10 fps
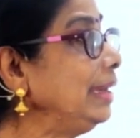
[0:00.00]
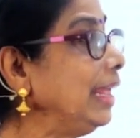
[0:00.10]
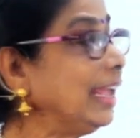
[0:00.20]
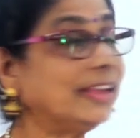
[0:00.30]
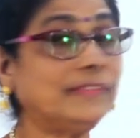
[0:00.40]

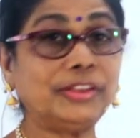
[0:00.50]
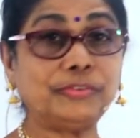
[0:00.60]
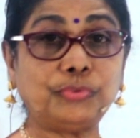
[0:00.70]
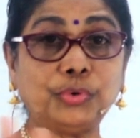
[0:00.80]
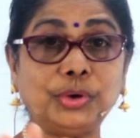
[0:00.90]
Take away
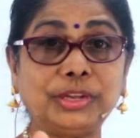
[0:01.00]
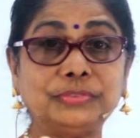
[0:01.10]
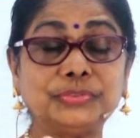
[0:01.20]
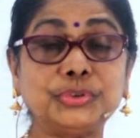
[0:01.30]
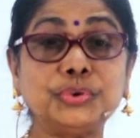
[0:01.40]
4
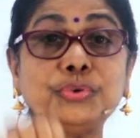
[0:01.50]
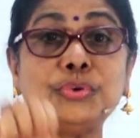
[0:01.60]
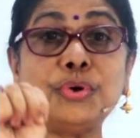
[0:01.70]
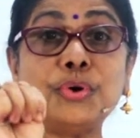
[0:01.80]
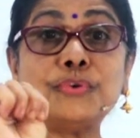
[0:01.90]
gives
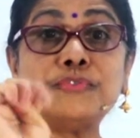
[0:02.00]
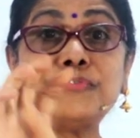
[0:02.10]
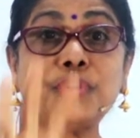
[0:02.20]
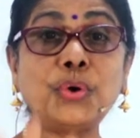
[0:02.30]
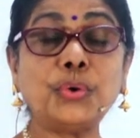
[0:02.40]
you
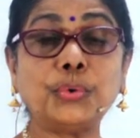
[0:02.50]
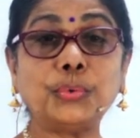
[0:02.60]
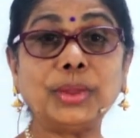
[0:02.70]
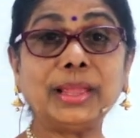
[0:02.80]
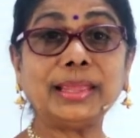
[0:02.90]
4.
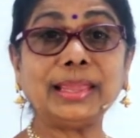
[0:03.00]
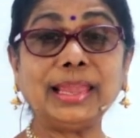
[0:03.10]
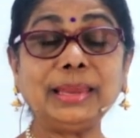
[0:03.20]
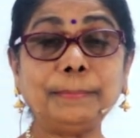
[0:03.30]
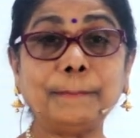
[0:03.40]

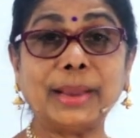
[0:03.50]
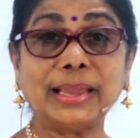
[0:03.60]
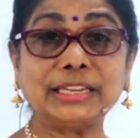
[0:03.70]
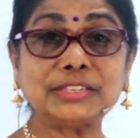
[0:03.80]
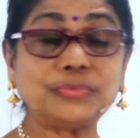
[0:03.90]
8
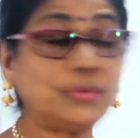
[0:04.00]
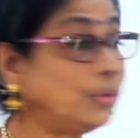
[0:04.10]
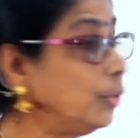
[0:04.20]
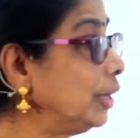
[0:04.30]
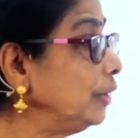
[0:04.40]
minus
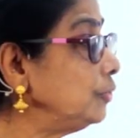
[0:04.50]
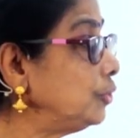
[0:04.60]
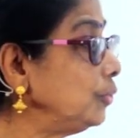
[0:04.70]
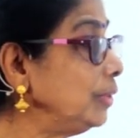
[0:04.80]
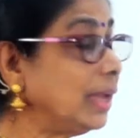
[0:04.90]
4
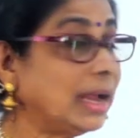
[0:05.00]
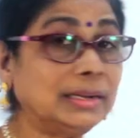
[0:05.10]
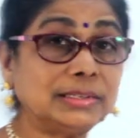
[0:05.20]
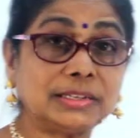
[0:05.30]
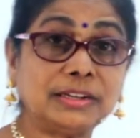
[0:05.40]
gives you the
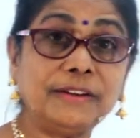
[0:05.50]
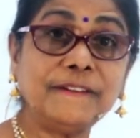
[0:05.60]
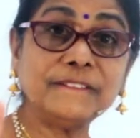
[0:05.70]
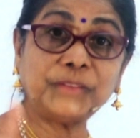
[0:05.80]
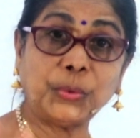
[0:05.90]
answer
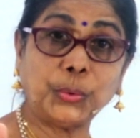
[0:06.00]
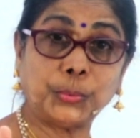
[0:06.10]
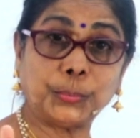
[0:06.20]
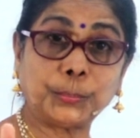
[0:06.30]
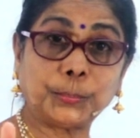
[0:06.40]

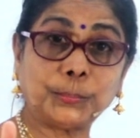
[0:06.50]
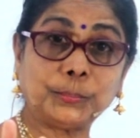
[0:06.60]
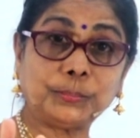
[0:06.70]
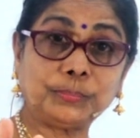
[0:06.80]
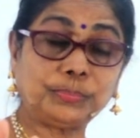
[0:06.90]
4.
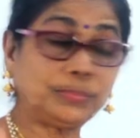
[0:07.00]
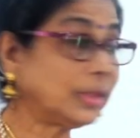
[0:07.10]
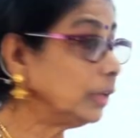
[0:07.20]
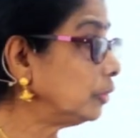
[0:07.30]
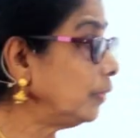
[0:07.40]

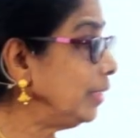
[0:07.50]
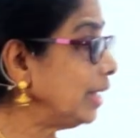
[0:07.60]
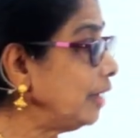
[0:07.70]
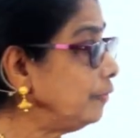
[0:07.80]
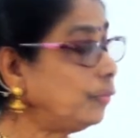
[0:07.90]
So we
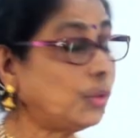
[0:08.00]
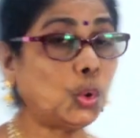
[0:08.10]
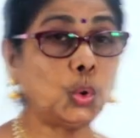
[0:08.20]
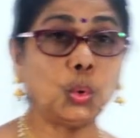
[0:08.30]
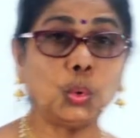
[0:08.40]
write
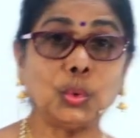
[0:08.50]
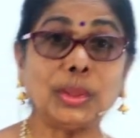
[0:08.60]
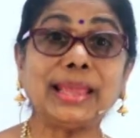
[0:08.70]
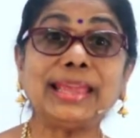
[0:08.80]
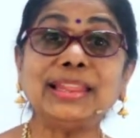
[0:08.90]
4
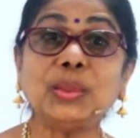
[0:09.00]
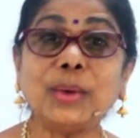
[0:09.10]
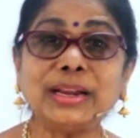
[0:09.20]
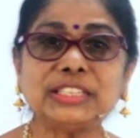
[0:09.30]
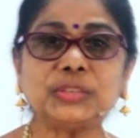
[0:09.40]
in the
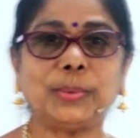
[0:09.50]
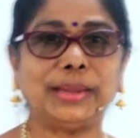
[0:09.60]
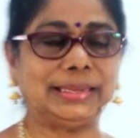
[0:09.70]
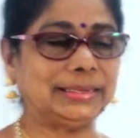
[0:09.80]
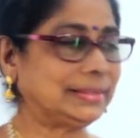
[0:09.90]
ones
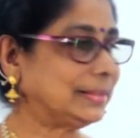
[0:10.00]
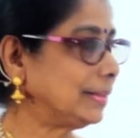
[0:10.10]
place.